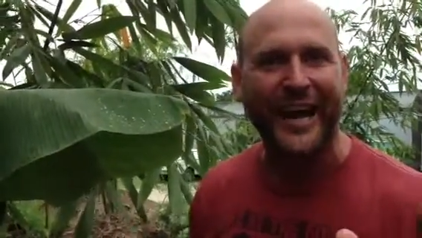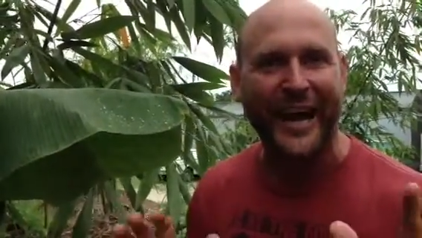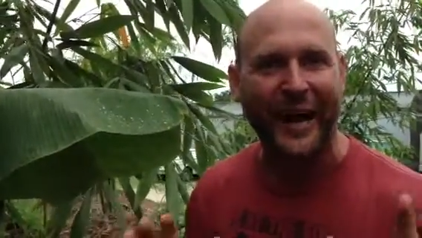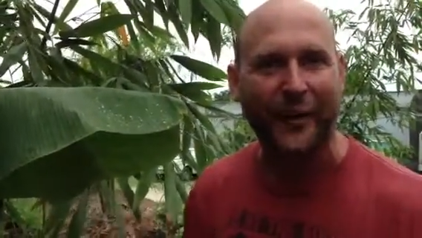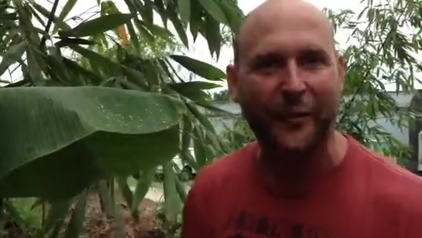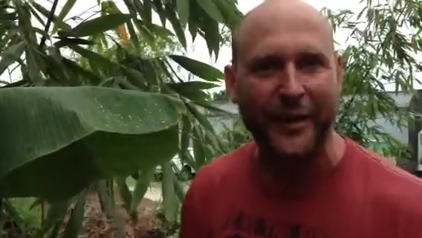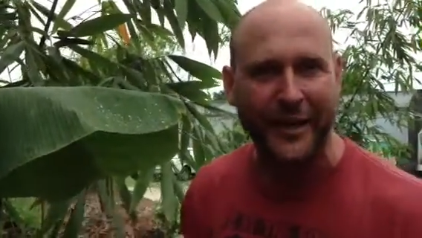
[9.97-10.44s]

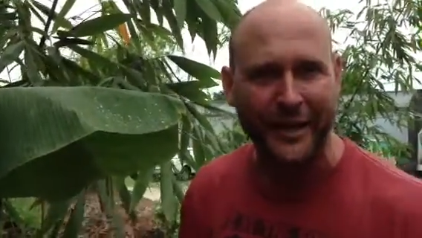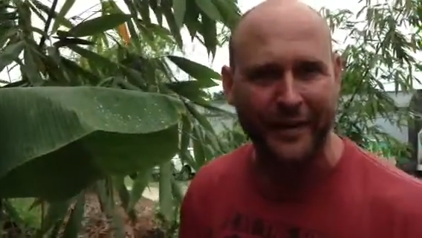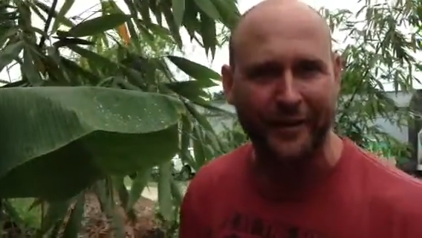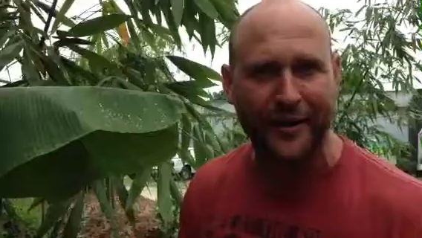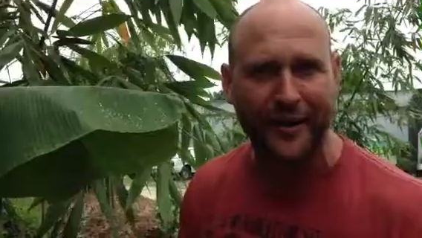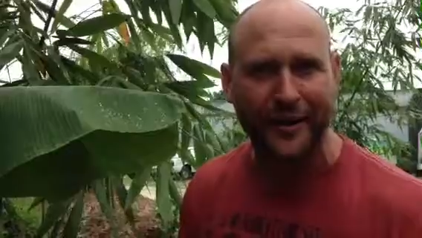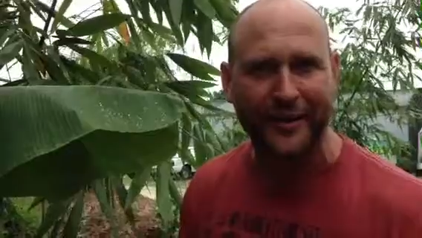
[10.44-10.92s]
out
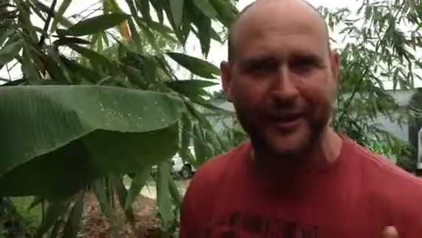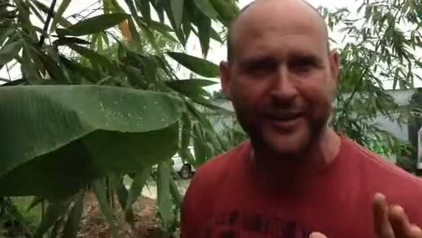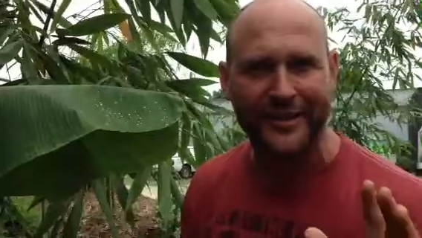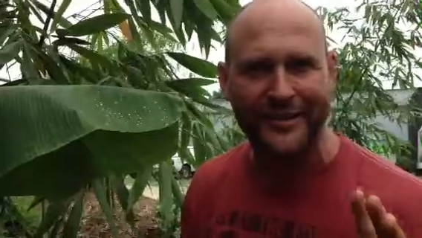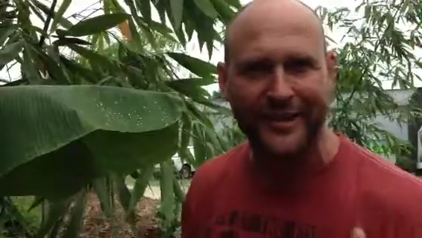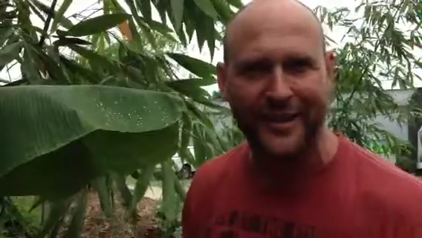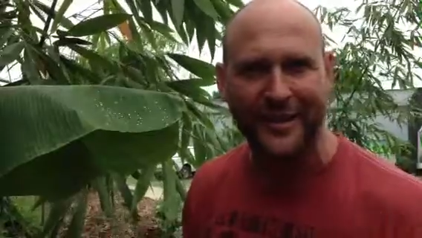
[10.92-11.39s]
here at our
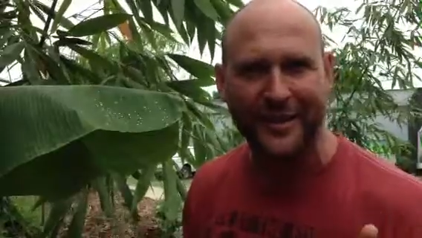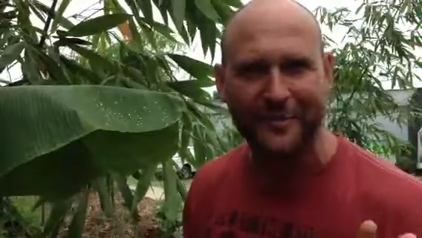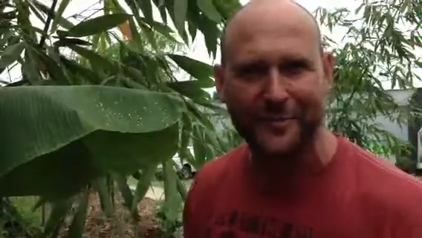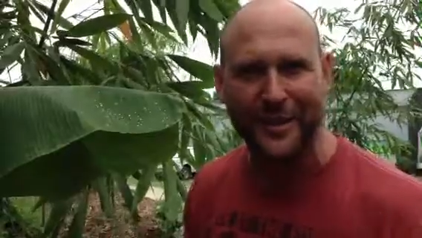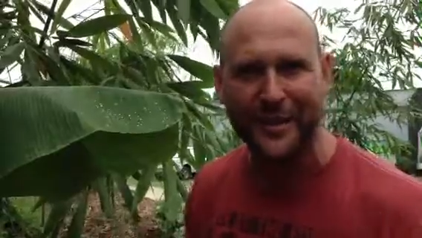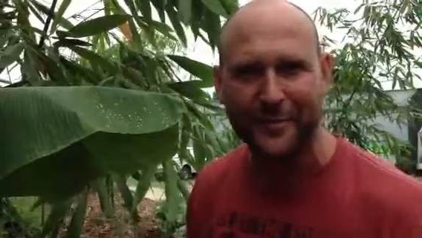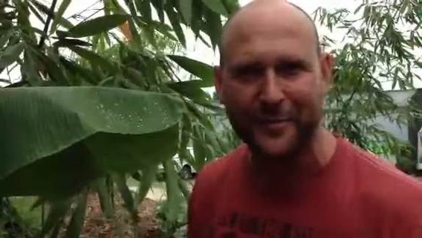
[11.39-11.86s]
exotic
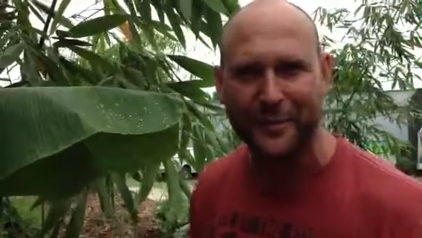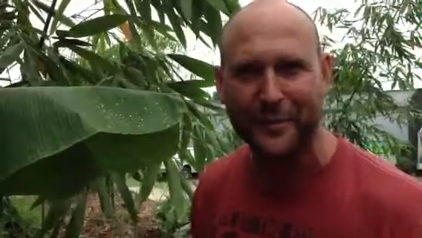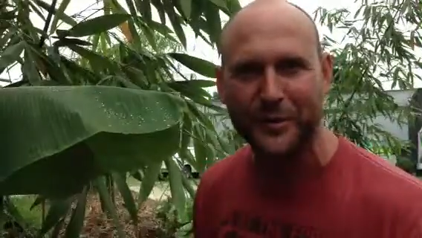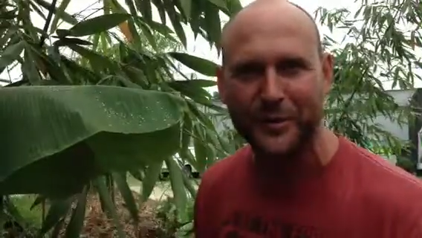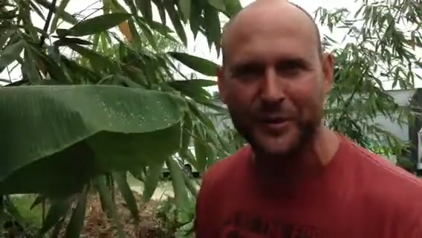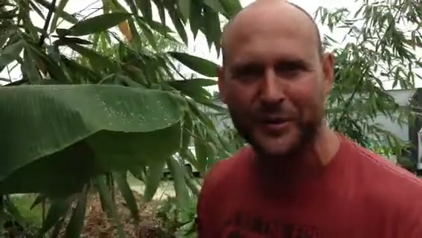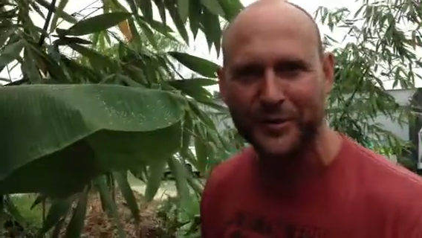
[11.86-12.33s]

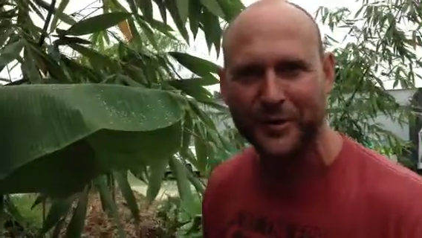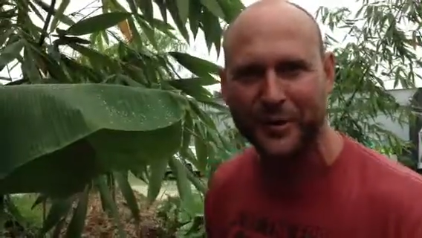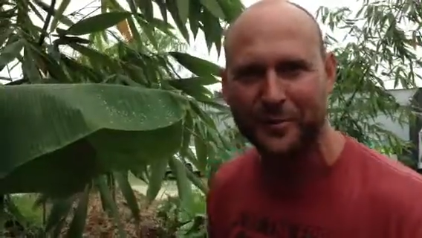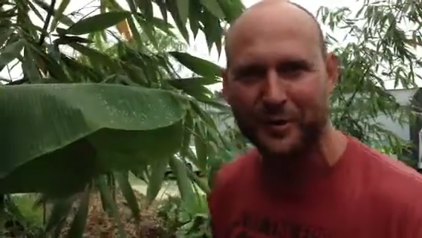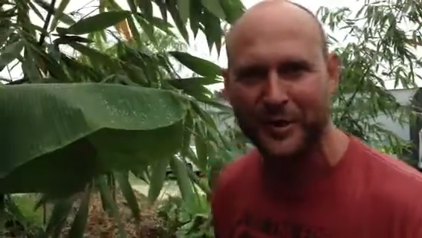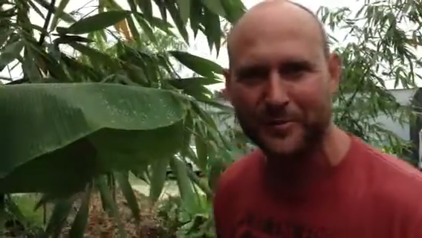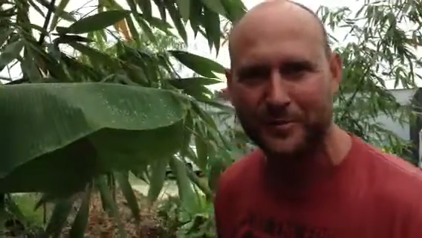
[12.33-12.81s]
bamboo nursery
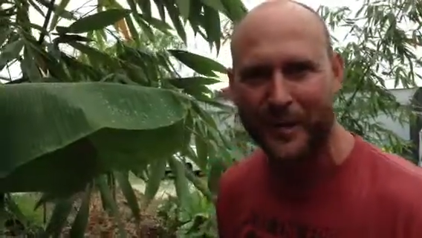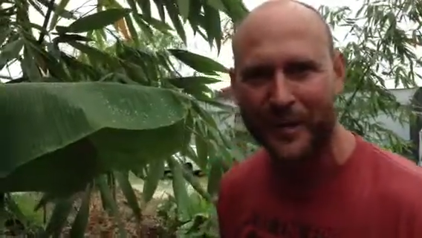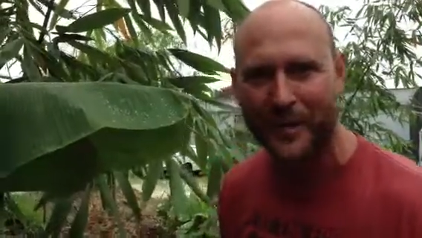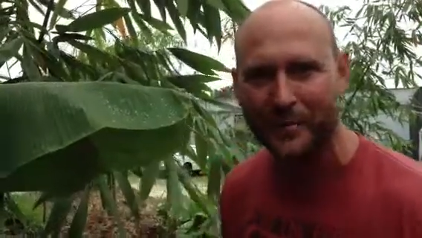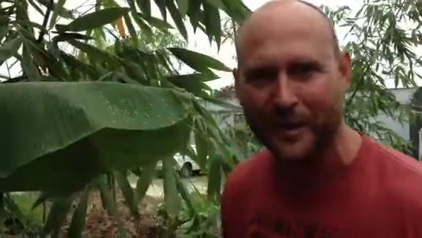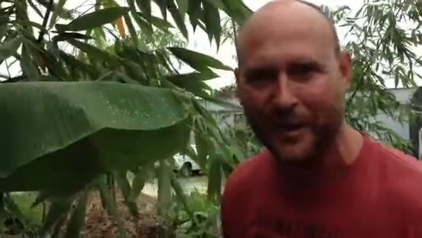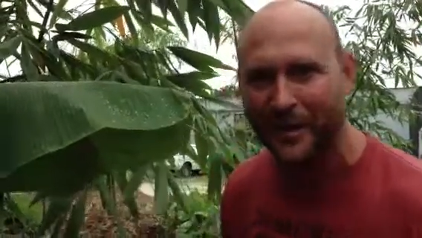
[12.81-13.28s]
in West
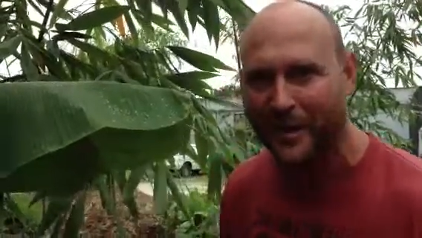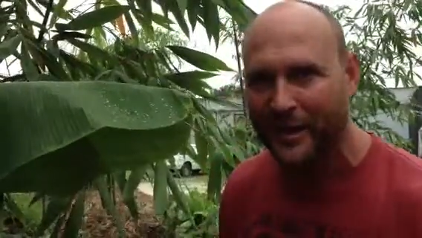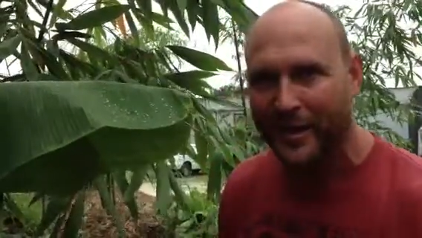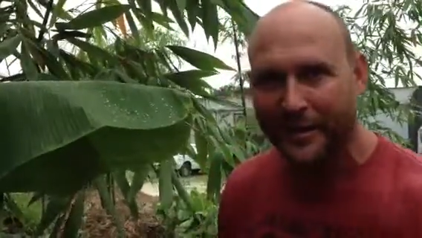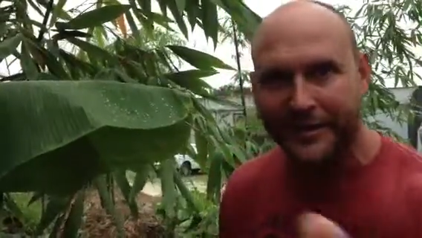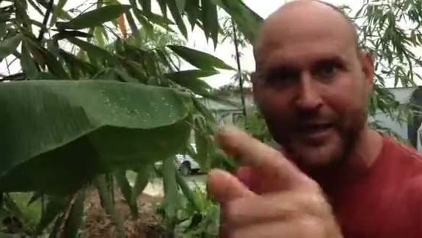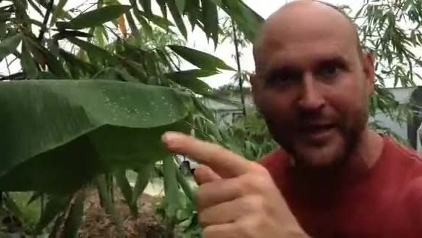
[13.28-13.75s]
Miami.
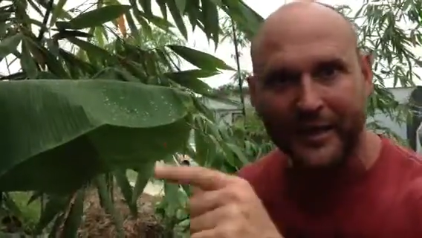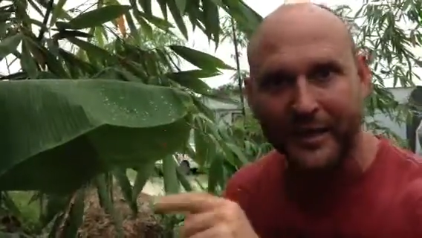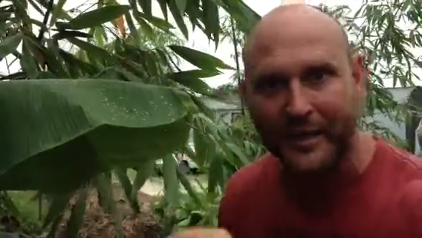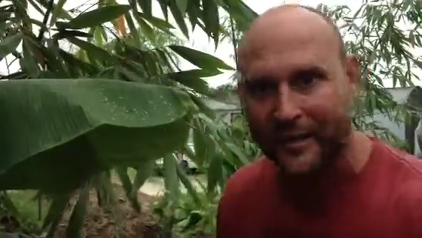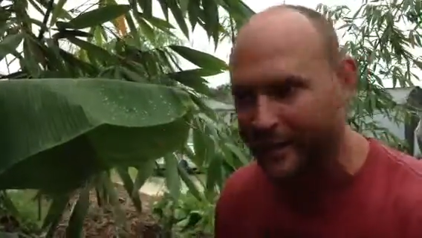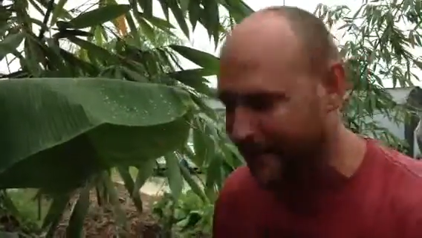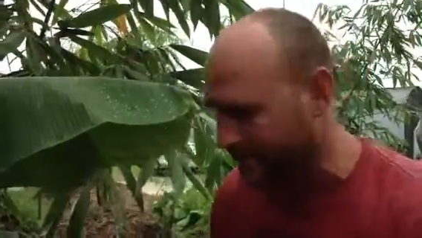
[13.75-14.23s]
Take a
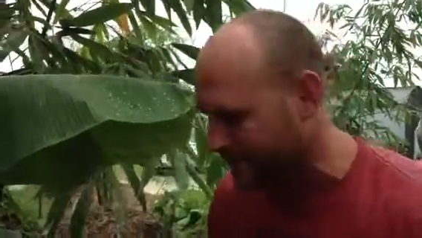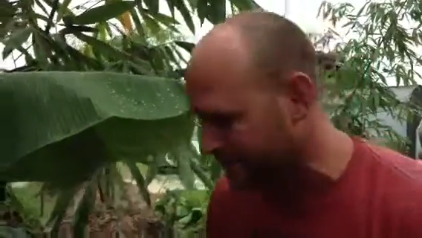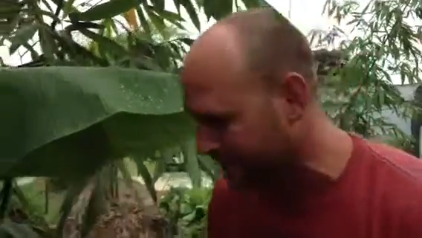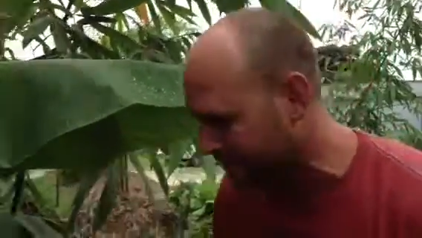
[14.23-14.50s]
look at this.